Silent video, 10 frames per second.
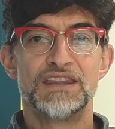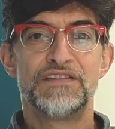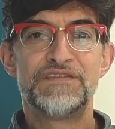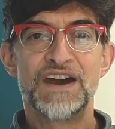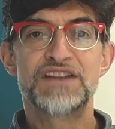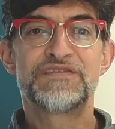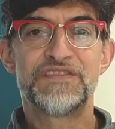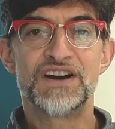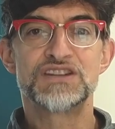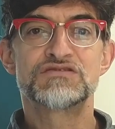The Fed
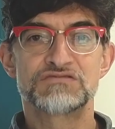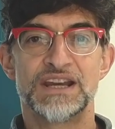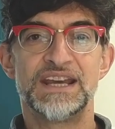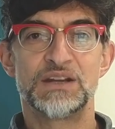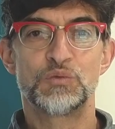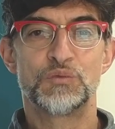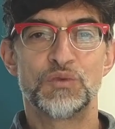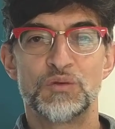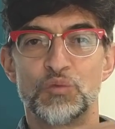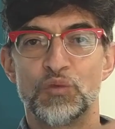funds rate
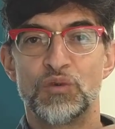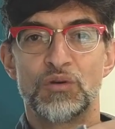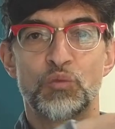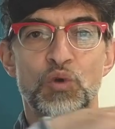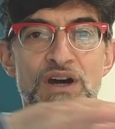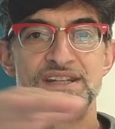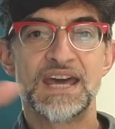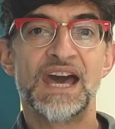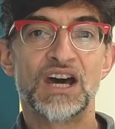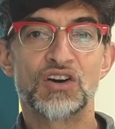
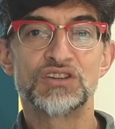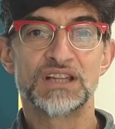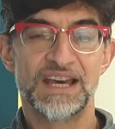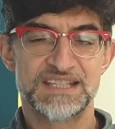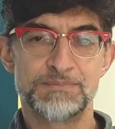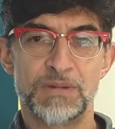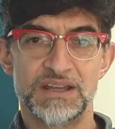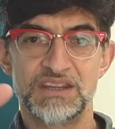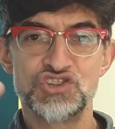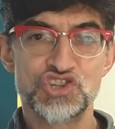was held last
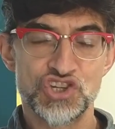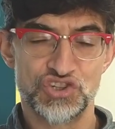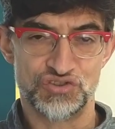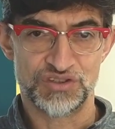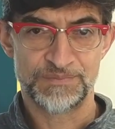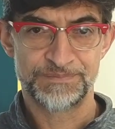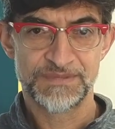month in June.